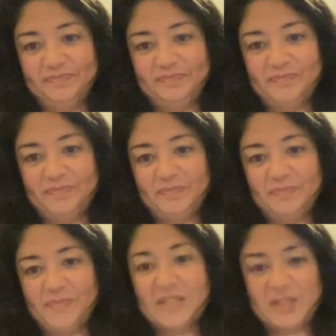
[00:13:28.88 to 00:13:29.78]

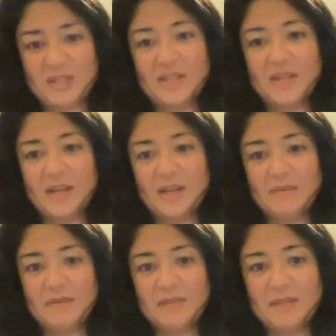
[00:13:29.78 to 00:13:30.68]

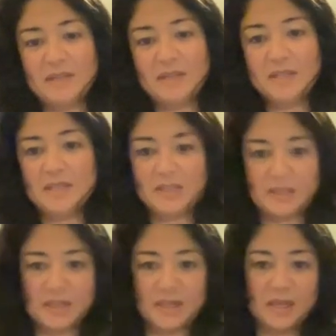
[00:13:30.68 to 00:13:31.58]

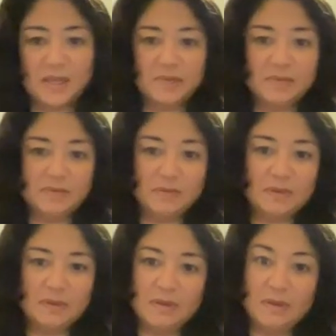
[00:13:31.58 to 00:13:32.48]

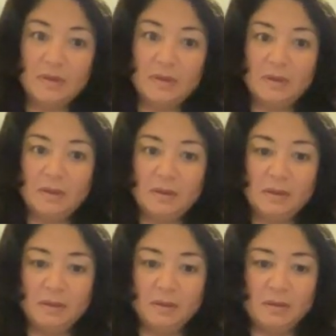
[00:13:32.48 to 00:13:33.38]

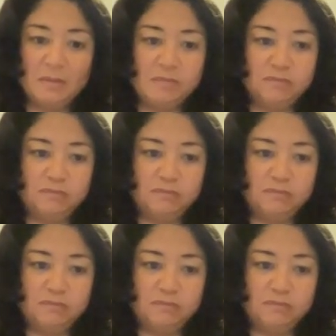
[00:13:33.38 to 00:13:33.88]
This person isn't speaking.